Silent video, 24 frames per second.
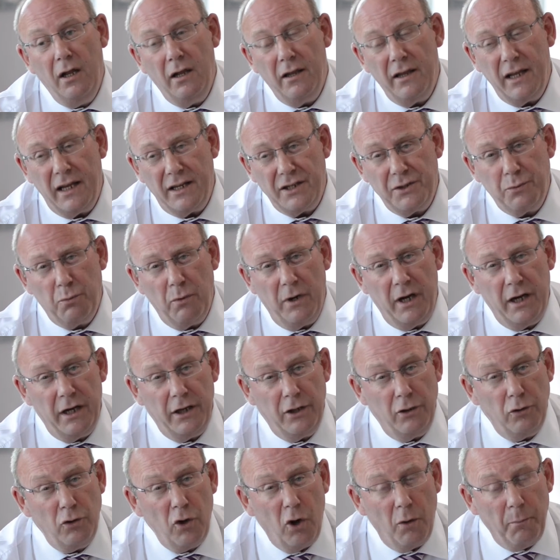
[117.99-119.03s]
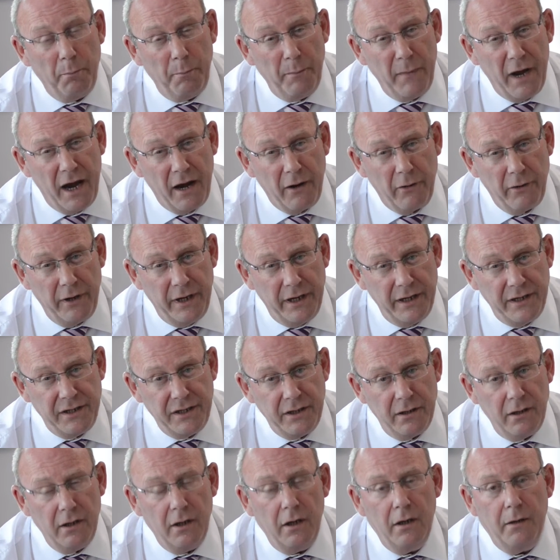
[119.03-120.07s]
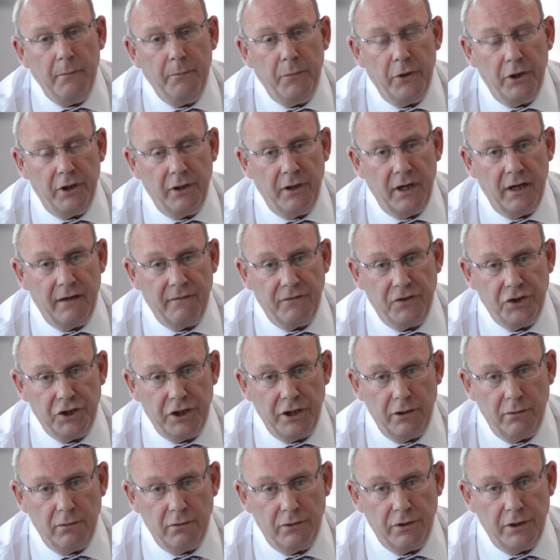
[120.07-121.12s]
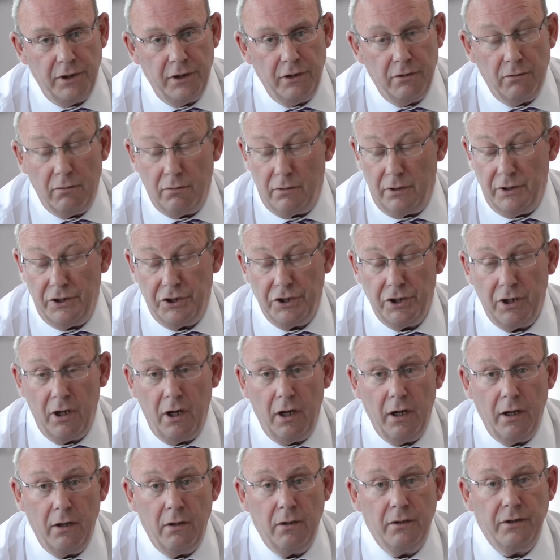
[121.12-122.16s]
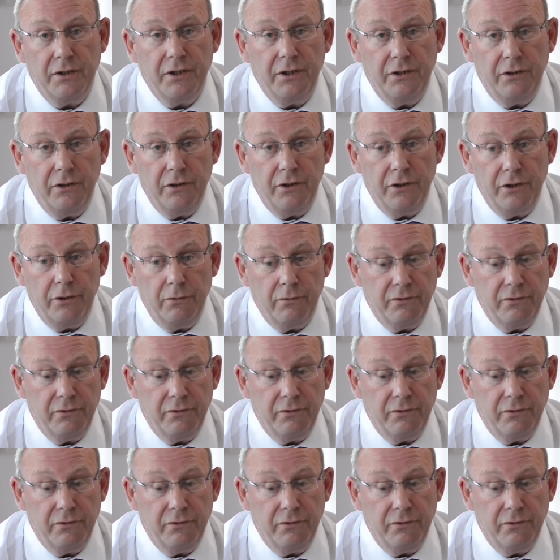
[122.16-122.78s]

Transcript: That's where you're not married, but you have children or a child, and you